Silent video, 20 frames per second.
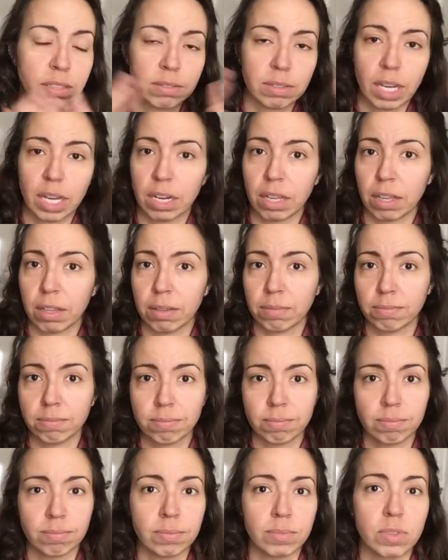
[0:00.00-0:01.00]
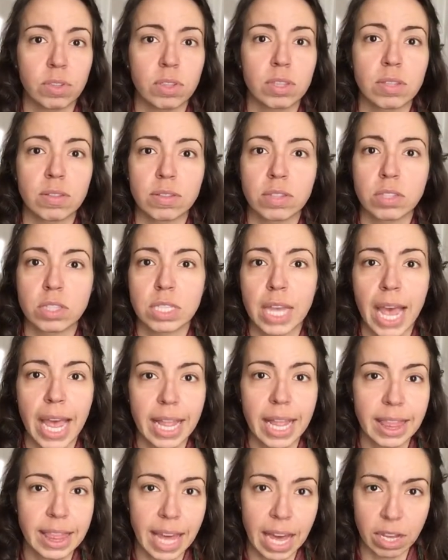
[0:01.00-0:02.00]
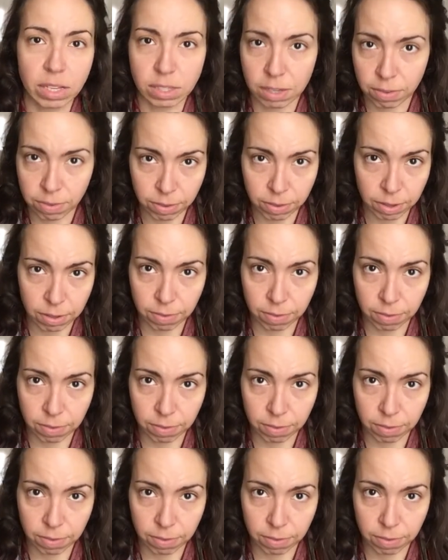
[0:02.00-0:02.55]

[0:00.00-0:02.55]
kind of 10,000 foot